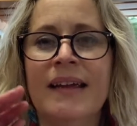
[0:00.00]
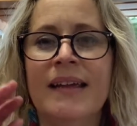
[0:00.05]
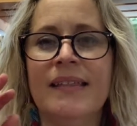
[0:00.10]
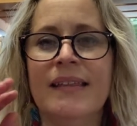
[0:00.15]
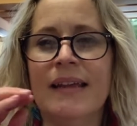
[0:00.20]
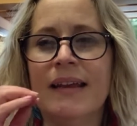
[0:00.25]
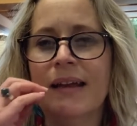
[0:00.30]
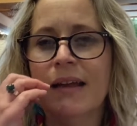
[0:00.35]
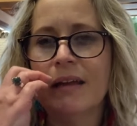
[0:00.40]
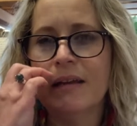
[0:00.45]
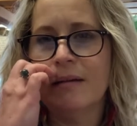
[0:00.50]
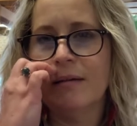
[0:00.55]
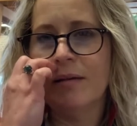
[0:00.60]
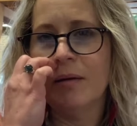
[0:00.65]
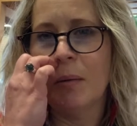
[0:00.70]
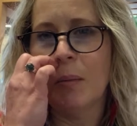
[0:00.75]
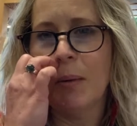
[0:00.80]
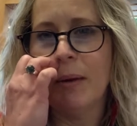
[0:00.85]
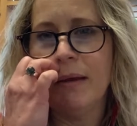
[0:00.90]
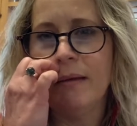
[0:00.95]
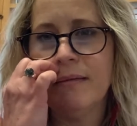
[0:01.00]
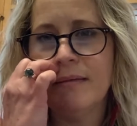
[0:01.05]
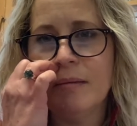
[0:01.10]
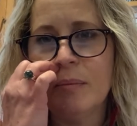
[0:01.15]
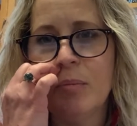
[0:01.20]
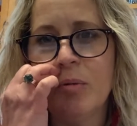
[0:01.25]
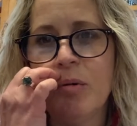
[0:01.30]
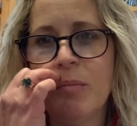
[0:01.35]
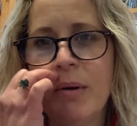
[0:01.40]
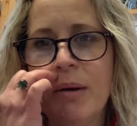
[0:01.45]
then I can look at ways to
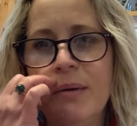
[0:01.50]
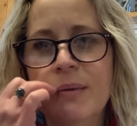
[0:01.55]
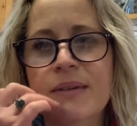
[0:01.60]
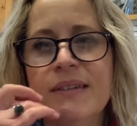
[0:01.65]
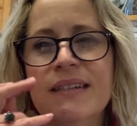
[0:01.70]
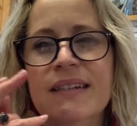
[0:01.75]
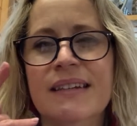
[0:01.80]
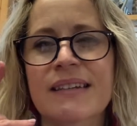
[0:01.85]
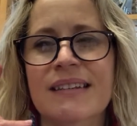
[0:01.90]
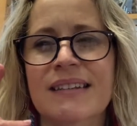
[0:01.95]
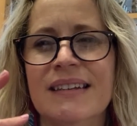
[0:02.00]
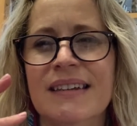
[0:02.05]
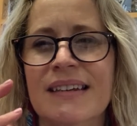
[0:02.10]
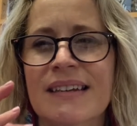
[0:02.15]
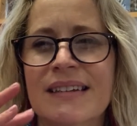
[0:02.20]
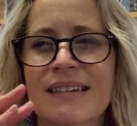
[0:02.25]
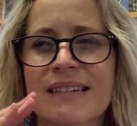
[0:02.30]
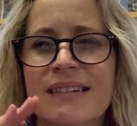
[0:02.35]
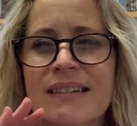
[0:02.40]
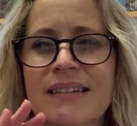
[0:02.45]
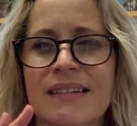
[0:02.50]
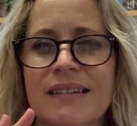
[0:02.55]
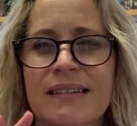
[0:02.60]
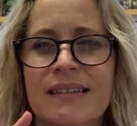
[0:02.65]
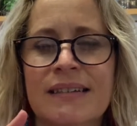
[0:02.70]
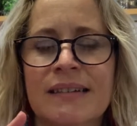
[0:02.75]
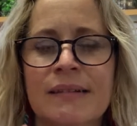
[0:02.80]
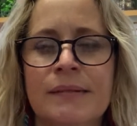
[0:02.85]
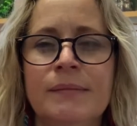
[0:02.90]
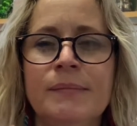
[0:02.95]
promote it and things,
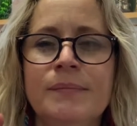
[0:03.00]
because